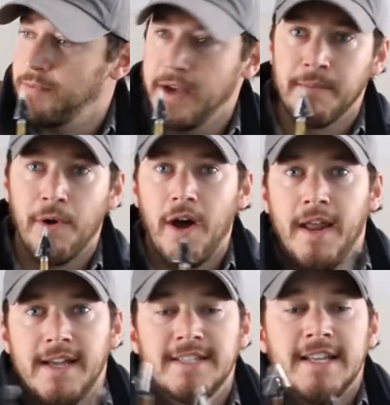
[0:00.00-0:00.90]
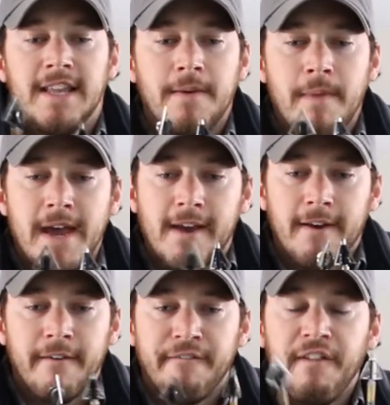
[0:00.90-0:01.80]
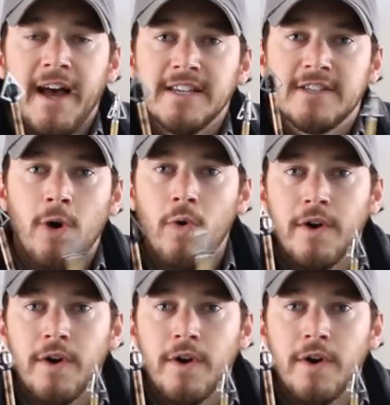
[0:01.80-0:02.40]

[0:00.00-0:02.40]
blade broadheads that they make fly so